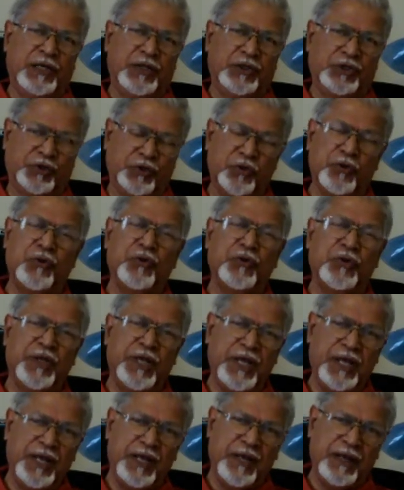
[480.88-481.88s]
So
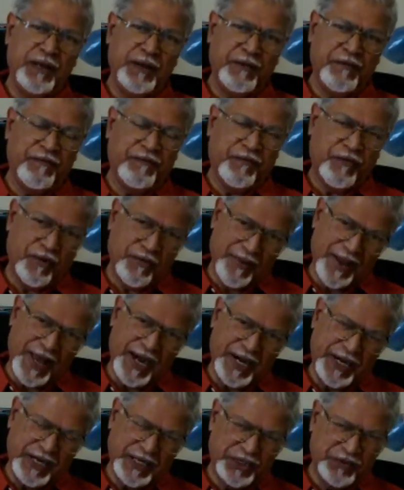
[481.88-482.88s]
the
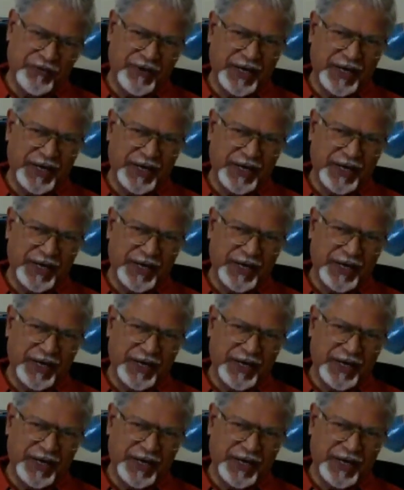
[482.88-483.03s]
formalities